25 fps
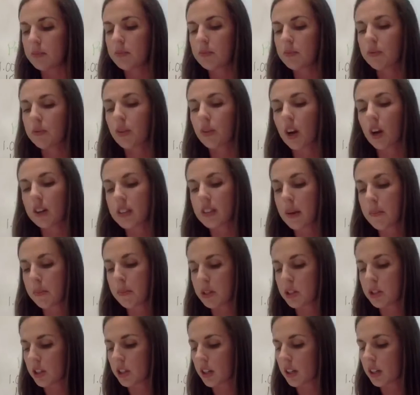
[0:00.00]
for our
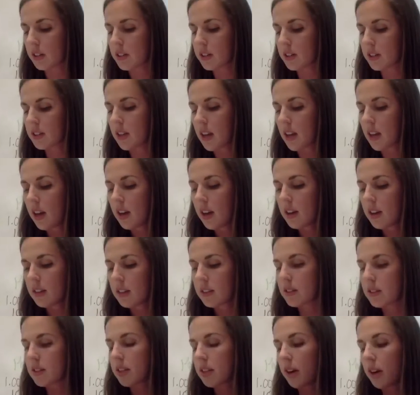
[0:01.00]
temperatures.
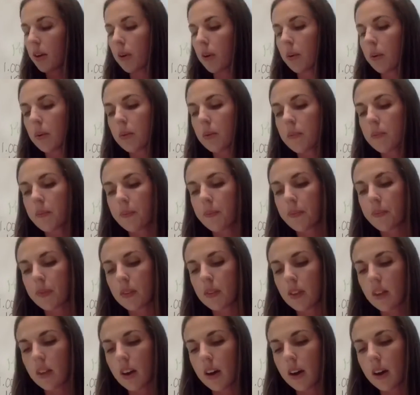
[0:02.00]
So
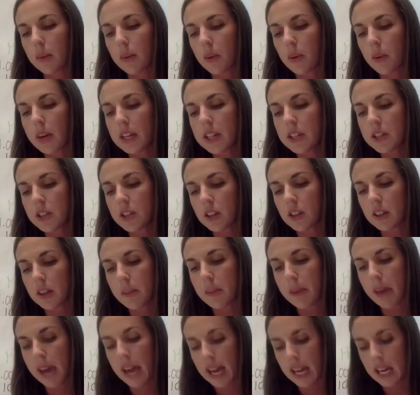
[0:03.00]
go ahead and turn the
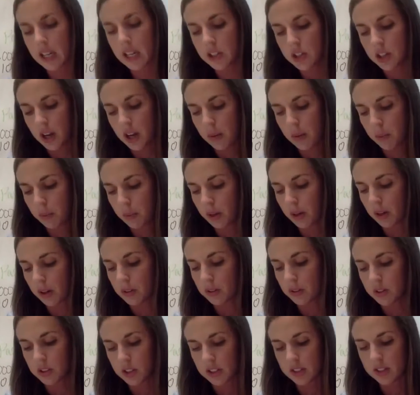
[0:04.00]
page and
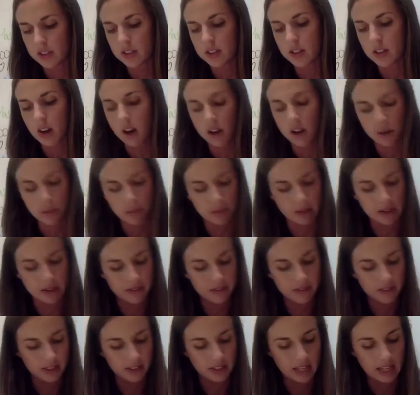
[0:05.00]
we'll just talk
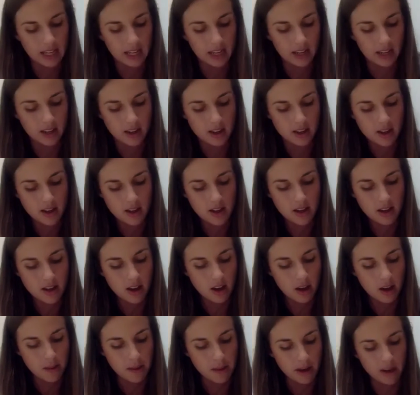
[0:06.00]
briefly
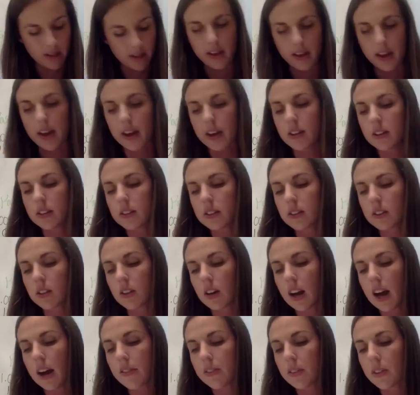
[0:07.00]
about that
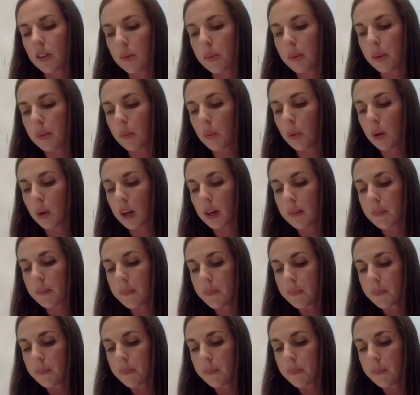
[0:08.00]
graph a little bit more.